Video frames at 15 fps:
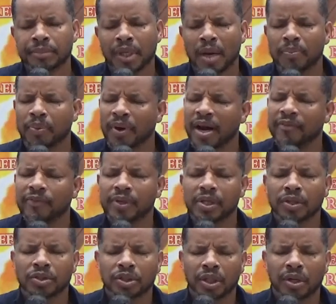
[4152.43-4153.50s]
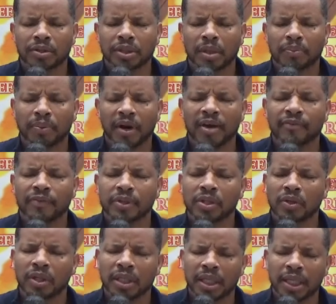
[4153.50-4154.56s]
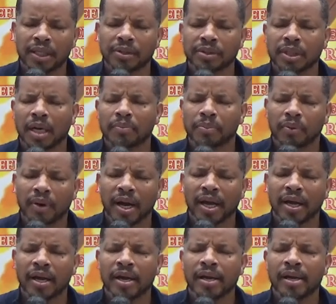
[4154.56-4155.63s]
I pray for your church. I pray for your leaders. I pray